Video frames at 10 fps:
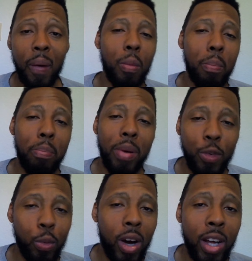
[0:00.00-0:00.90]
You
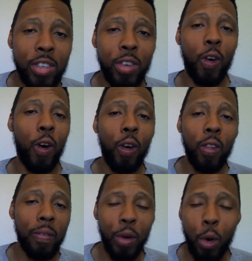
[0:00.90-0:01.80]
binge watch
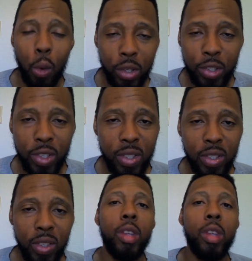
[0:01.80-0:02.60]
all of the courses.